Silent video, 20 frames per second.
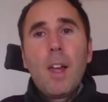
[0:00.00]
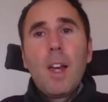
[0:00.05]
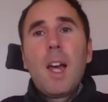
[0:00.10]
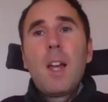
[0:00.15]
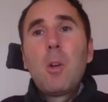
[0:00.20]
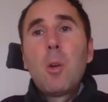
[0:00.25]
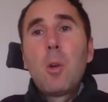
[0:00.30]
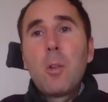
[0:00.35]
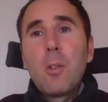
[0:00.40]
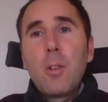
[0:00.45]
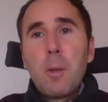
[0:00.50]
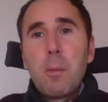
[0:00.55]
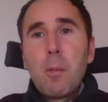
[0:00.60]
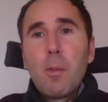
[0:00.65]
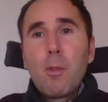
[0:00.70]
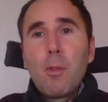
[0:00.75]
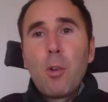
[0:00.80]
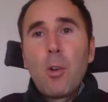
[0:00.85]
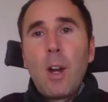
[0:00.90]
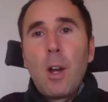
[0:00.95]
And also,
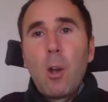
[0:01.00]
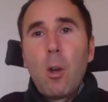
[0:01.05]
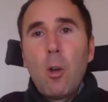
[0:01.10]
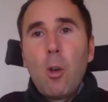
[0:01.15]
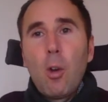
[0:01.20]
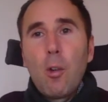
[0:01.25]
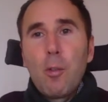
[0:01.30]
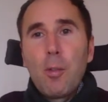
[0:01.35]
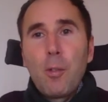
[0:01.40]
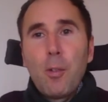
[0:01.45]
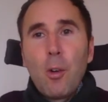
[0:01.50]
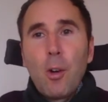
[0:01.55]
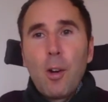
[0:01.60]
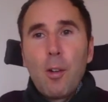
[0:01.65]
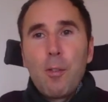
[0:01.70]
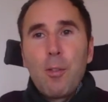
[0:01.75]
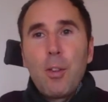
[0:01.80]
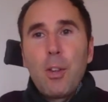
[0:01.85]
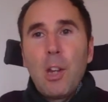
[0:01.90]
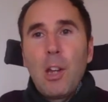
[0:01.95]
before I log off, we've
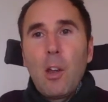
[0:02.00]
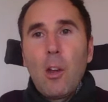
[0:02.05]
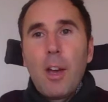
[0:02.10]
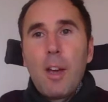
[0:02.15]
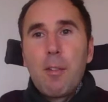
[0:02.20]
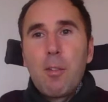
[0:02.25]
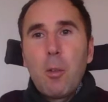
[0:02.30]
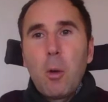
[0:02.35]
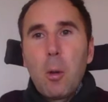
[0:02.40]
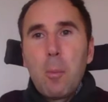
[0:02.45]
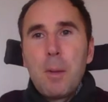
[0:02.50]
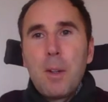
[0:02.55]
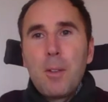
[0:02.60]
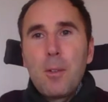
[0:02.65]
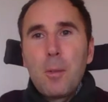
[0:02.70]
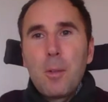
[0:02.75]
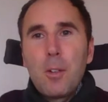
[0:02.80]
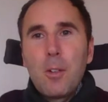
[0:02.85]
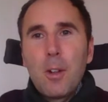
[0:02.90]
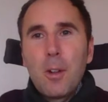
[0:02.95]
got a few live
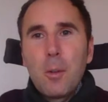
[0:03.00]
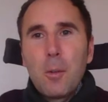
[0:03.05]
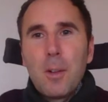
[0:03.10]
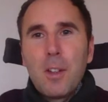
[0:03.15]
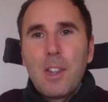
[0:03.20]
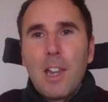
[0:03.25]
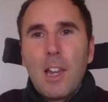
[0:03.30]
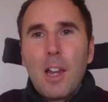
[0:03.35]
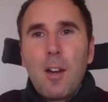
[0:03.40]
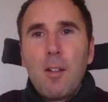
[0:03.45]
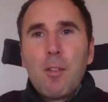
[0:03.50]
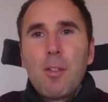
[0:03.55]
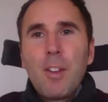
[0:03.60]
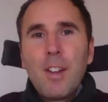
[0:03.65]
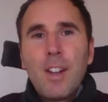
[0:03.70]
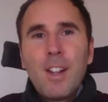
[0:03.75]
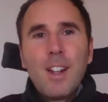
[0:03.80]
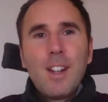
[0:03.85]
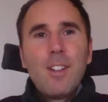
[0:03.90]
comments, which I always love.